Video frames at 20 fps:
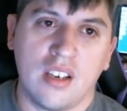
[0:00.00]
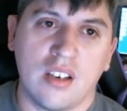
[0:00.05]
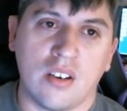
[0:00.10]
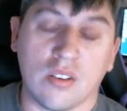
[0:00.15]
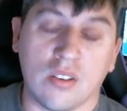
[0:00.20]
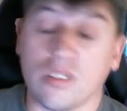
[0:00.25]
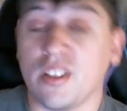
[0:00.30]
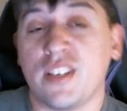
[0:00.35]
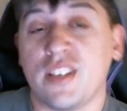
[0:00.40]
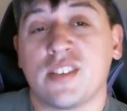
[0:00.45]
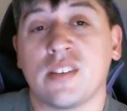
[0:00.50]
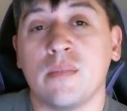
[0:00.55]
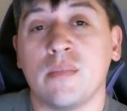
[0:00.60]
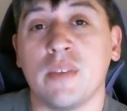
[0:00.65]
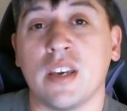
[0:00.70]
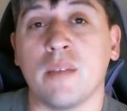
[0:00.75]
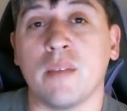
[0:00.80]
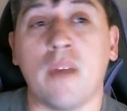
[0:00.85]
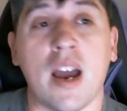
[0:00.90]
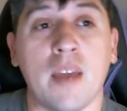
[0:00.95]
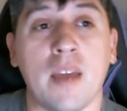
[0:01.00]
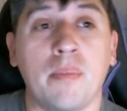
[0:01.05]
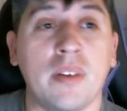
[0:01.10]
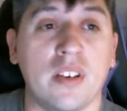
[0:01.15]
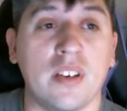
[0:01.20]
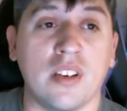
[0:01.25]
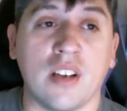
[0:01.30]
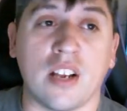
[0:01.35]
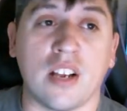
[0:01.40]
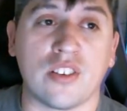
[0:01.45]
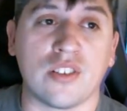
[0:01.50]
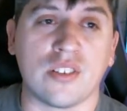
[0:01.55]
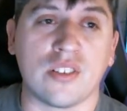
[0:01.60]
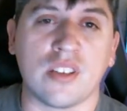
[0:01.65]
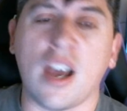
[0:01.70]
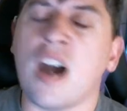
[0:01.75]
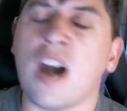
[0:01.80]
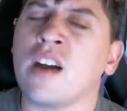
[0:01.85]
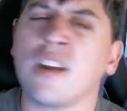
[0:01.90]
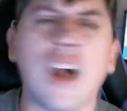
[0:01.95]
Or at least to me, in my opinion, I should say.
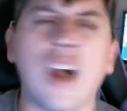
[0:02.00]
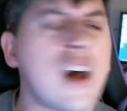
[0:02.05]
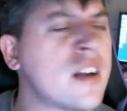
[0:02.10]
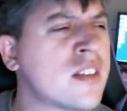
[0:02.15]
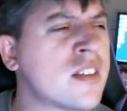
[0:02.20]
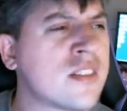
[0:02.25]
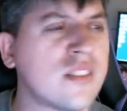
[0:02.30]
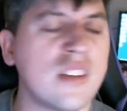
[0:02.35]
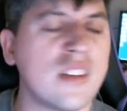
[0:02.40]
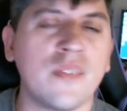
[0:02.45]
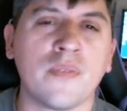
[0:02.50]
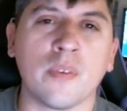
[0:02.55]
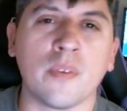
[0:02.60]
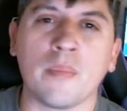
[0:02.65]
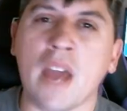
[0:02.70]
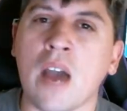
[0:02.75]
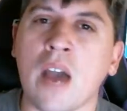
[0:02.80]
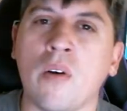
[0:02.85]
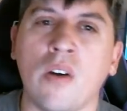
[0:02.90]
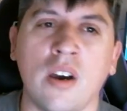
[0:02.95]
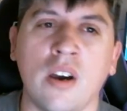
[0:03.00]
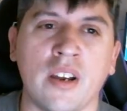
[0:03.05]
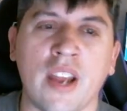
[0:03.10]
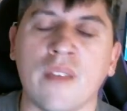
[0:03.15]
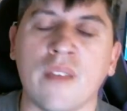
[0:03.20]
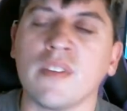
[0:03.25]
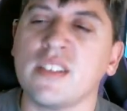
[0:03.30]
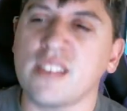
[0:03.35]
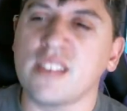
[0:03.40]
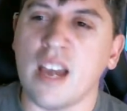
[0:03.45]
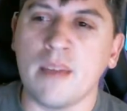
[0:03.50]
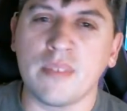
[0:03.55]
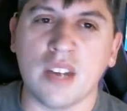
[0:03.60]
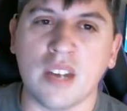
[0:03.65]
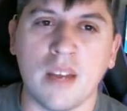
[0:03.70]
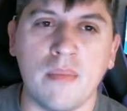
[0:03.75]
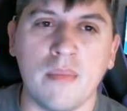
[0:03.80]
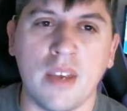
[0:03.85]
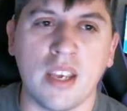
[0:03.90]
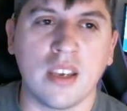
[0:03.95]
Honestly, from now on, every time that
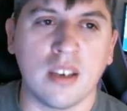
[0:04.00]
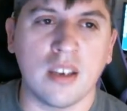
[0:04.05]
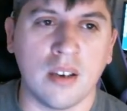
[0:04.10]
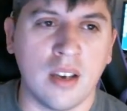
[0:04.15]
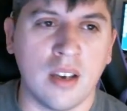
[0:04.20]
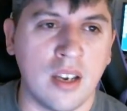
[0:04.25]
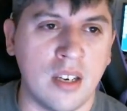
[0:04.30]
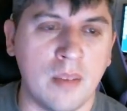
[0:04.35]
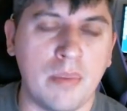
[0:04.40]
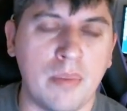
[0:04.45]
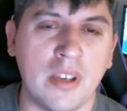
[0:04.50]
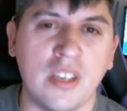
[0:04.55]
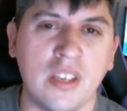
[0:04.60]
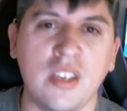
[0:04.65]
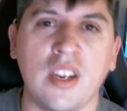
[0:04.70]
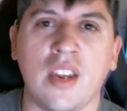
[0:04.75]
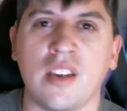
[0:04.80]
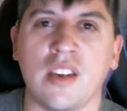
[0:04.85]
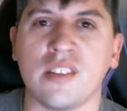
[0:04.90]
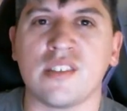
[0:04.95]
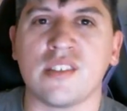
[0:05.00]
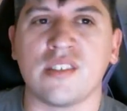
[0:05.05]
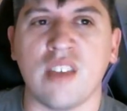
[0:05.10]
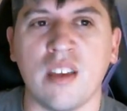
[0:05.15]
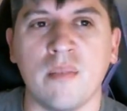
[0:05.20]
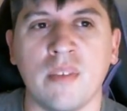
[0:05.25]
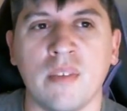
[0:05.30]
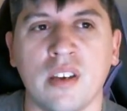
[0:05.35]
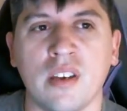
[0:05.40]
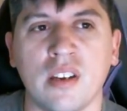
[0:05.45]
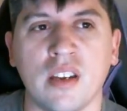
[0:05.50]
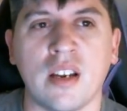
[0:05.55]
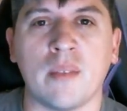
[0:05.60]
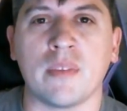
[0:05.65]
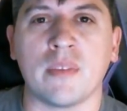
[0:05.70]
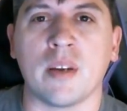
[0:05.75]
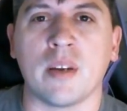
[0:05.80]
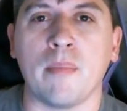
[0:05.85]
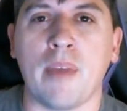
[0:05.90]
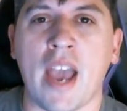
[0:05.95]
I make an opinionated statement and I'm
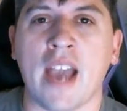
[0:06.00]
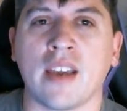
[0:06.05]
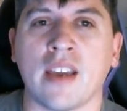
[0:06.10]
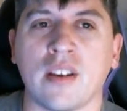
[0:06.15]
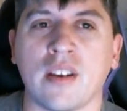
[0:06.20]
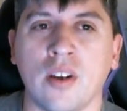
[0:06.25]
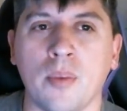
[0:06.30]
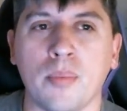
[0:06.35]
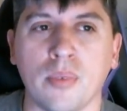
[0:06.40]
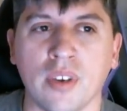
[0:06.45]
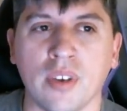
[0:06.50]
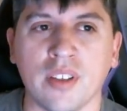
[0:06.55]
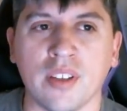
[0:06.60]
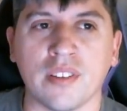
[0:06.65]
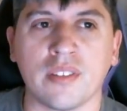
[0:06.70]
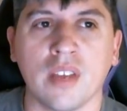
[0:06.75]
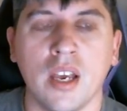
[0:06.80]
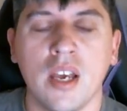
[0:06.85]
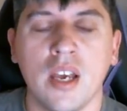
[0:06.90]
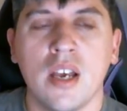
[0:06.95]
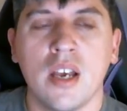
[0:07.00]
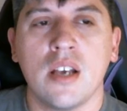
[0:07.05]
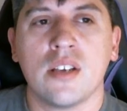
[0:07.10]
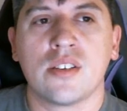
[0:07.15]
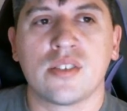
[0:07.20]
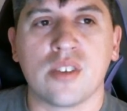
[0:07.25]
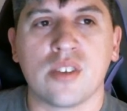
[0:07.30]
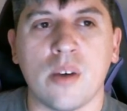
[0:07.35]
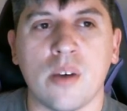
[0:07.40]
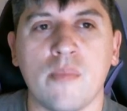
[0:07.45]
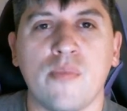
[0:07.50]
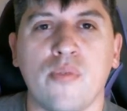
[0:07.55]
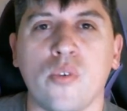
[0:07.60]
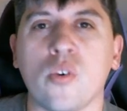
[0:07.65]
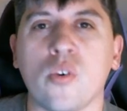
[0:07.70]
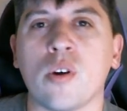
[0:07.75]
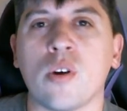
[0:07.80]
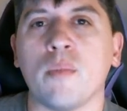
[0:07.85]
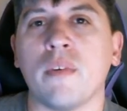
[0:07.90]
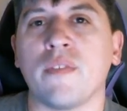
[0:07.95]
going to back it up with some
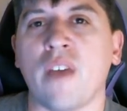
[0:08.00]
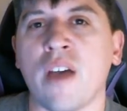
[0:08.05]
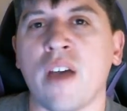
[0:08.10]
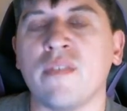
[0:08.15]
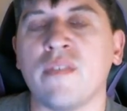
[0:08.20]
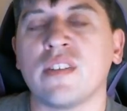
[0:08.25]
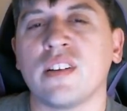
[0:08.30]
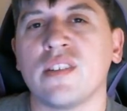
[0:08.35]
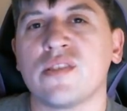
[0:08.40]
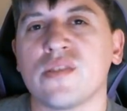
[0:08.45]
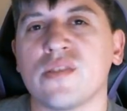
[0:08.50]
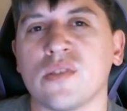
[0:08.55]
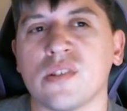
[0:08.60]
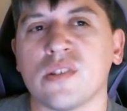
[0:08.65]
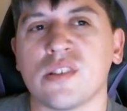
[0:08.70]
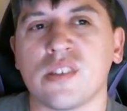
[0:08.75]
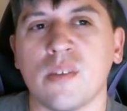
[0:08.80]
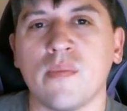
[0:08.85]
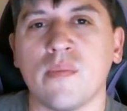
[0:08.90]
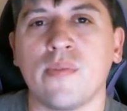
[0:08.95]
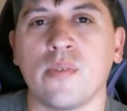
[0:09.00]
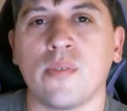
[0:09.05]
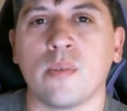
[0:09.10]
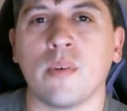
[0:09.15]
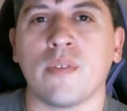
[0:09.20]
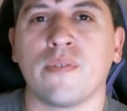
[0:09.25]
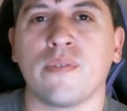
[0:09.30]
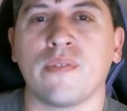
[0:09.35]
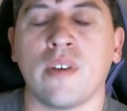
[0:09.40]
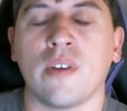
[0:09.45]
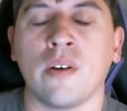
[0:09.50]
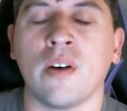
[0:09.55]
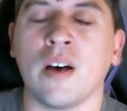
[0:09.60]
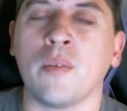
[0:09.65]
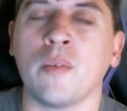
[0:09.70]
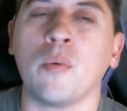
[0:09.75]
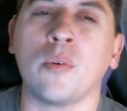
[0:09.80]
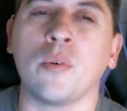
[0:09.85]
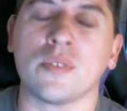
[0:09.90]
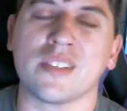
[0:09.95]
form of evidence or some form of, well, I
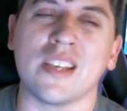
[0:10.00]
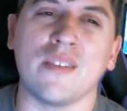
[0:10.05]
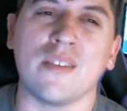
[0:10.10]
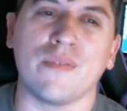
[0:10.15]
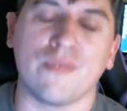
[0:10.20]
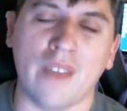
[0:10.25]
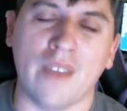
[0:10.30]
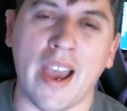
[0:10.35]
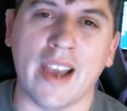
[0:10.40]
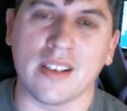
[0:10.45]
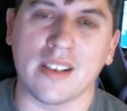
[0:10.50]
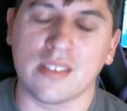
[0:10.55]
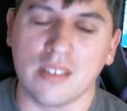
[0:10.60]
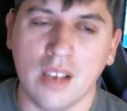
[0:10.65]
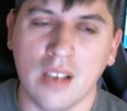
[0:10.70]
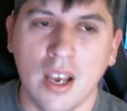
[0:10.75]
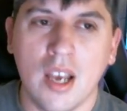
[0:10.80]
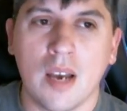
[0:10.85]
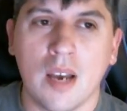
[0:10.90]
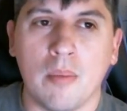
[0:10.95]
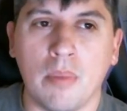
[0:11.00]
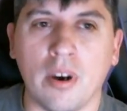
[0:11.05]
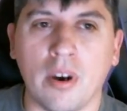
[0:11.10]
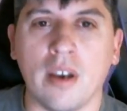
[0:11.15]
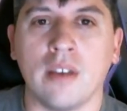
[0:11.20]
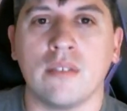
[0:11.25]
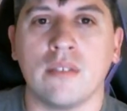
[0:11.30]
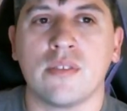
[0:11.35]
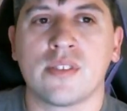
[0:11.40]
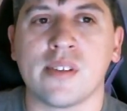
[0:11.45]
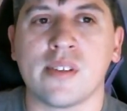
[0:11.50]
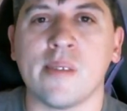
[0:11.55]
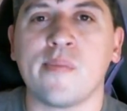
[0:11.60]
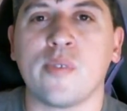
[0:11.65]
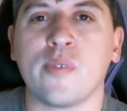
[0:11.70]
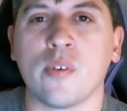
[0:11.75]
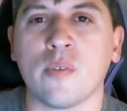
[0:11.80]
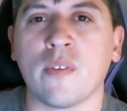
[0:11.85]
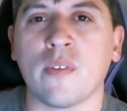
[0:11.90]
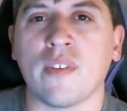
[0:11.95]
won't say facts, but some
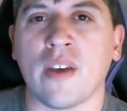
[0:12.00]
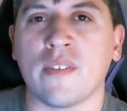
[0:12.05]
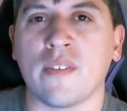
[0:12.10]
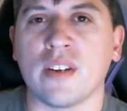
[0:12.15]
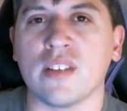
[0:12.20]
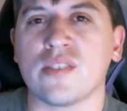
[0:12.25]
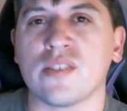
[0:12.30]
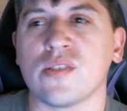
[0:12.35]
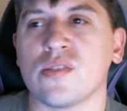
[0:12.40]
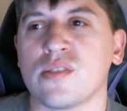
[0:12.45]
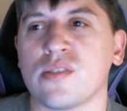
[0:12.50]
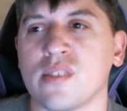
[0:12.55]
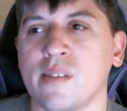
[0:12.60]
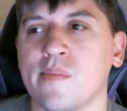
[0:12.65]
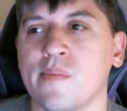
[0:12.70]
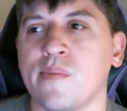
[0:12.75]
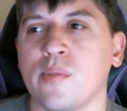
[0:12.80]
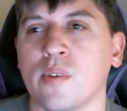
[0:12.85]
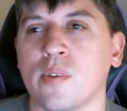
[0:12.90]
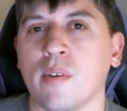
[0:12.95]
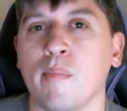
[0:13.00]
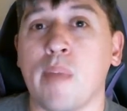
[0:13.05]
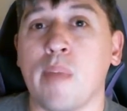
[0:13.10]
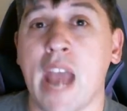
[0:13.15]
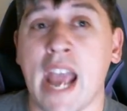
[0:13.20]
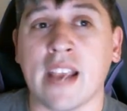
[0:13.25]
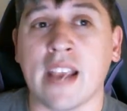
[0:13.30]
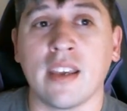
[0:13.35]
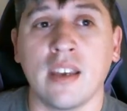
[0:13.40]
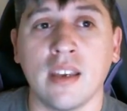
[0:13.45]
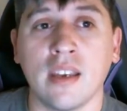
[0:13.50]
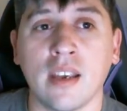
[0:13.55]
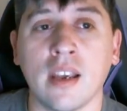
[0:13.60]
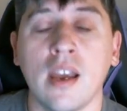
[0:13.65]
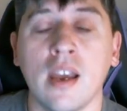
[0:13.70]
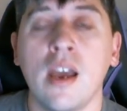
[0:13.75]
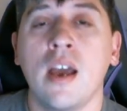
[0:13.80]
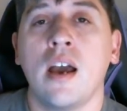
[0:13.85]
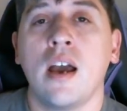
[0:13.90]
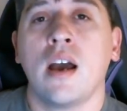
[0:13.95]
form of evidence or some form of backing,
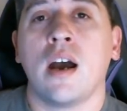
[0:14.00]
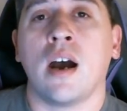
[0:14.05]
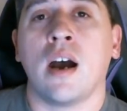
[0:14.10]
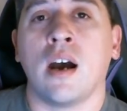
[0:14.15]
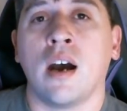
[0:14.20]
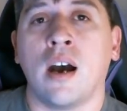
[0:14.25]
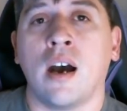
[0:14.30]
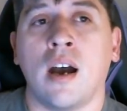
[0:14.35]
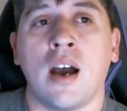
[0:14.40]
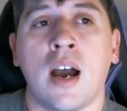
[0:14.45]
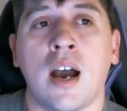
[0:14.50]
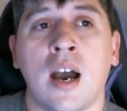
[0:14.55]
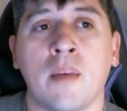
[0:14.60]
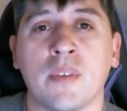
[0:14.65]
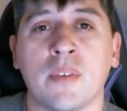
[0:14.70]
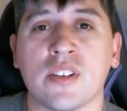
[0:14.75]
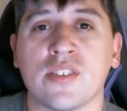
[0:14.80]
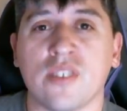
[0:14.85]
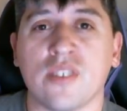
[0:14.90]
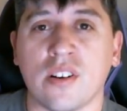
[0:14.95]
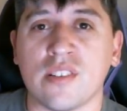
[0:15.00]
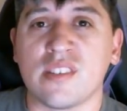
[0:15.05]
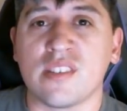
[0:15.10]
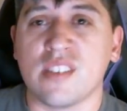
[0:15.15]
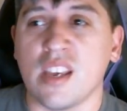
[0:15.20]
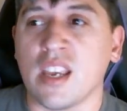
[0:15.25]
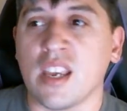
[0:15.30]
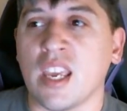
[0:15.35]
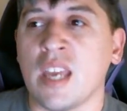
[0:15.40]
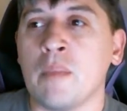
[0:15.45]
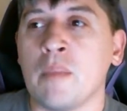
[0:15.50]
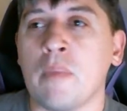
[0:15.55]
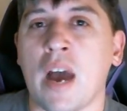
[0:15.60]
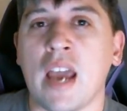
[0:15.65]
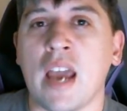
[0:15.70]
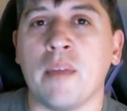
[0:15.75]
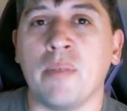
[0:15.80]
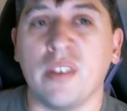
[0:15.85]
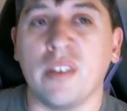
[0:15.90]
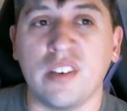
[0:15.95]
I'm going to start saying in my
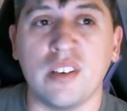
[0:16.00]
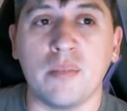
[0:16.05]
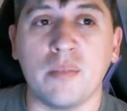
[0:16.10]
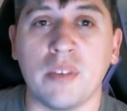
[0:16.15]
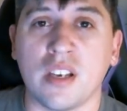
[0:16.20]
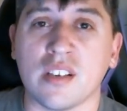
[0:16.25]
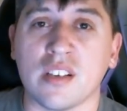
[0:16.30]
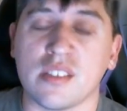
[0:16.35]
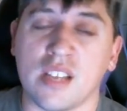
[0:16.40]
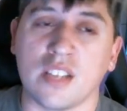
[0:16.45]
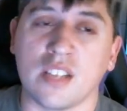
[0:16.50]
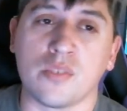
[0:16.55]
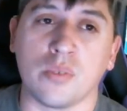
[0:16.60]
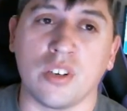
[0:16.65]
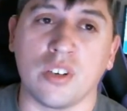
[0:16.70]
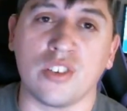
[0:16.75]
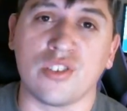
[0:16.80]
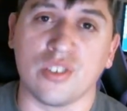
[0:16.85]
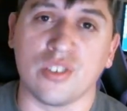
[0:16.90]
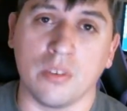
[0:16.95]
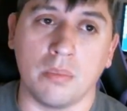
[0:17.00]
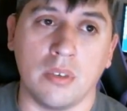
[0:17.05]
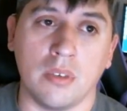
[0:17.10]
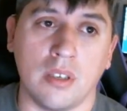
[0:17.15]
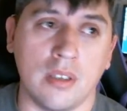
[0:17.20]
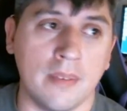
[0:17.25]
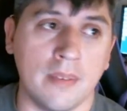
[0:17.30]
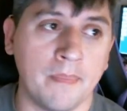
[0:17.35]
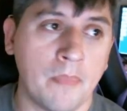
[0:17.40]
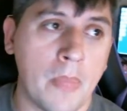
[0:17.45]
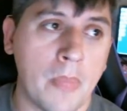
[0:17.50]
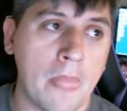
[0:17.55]
opinion, because that's what it should be.